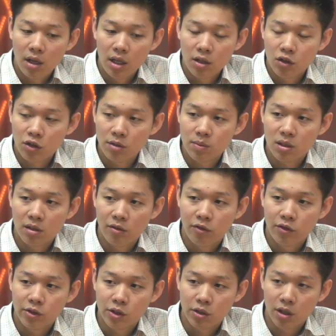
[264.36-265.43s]
in terms of
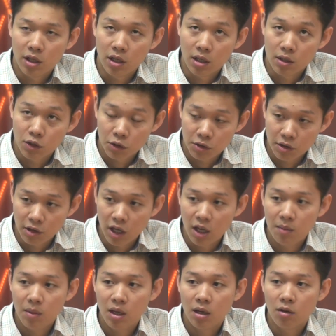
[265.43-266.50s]
social
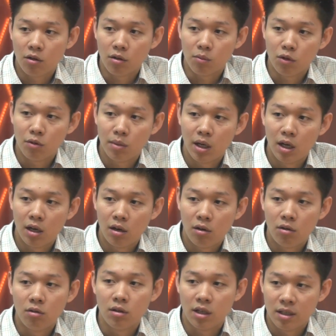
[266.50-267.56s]
gaming or mobile
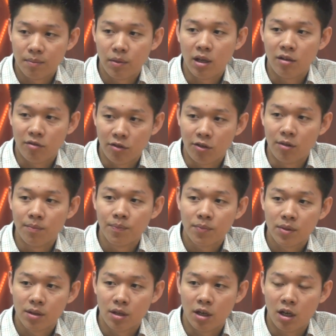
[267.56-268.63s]
online platform,
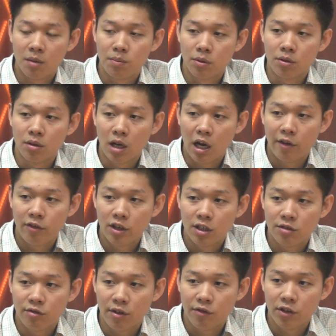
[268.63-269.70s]
the ARPU,
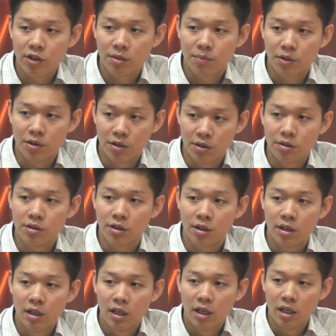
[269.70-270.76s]
average revenue per
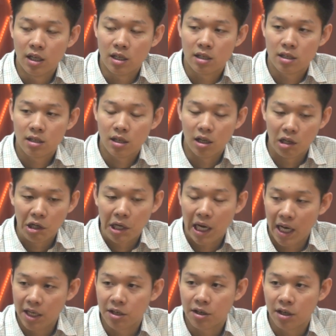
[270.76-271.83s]
user, is a lot
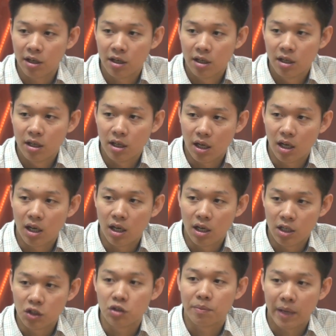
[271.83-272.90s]
higher
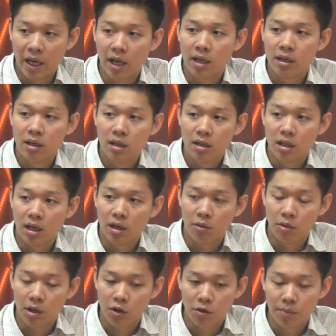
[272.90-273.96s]
in Japan
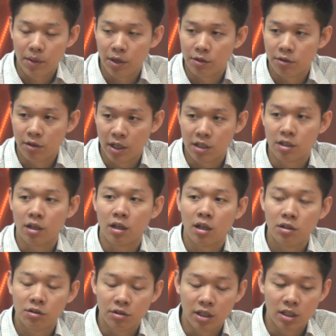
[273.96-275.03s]
than when compared to Asian
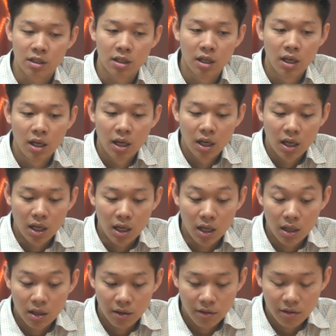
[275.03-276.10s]
countries.
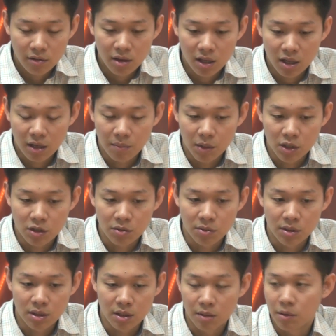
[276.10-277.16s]
And the third thing I
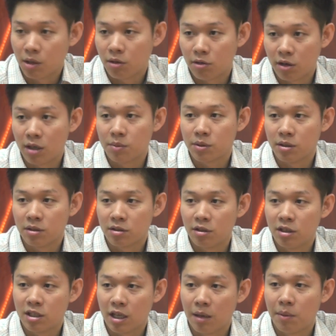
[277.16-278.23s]
mentioned was about corruption.
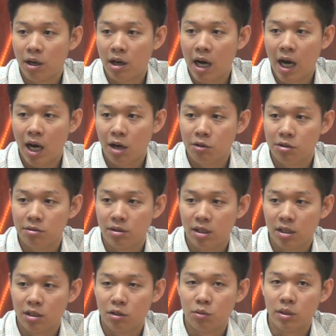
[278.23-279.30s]
So it's about how you
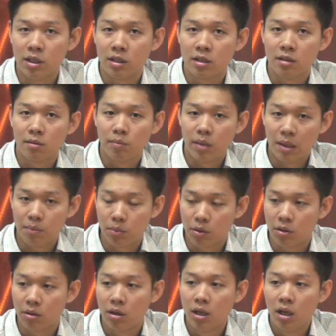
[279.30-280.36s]
deal with
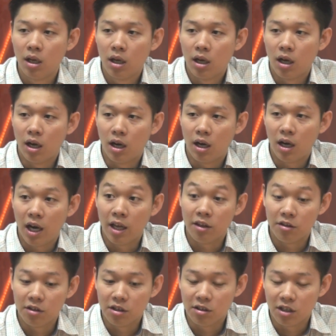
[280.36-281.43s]
people.
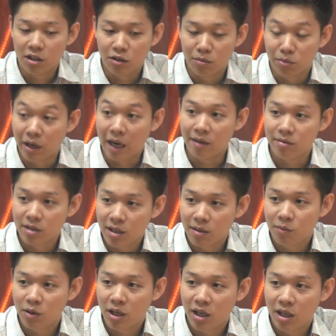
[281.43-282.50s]
Either you need to bribe
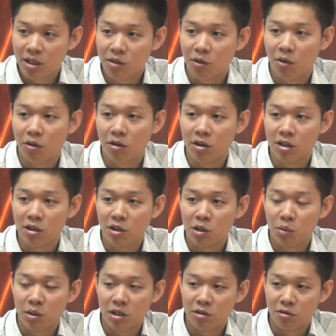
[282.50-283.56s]
someone, or you know,
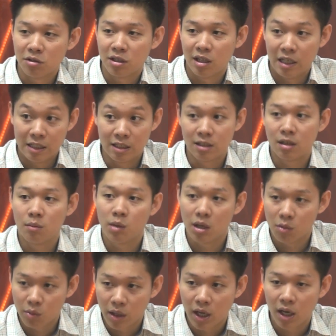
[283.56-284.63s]
you want to do the
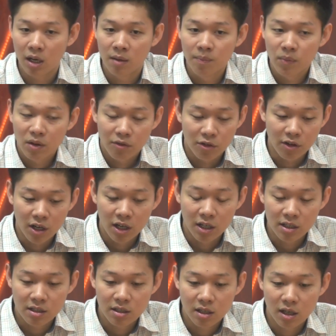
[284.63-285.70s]
legitimate way. For
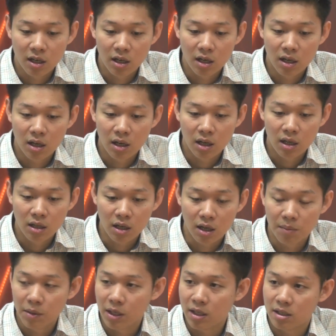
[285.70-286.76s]
us, the
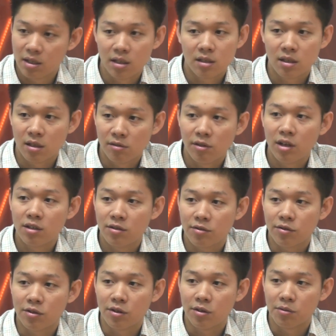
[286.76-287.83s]
company I sit as advisor
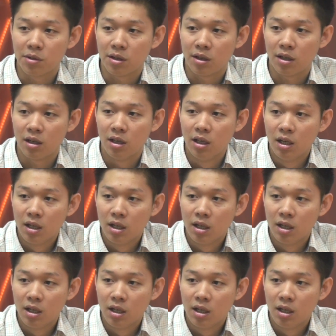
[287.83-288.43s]
for, we're a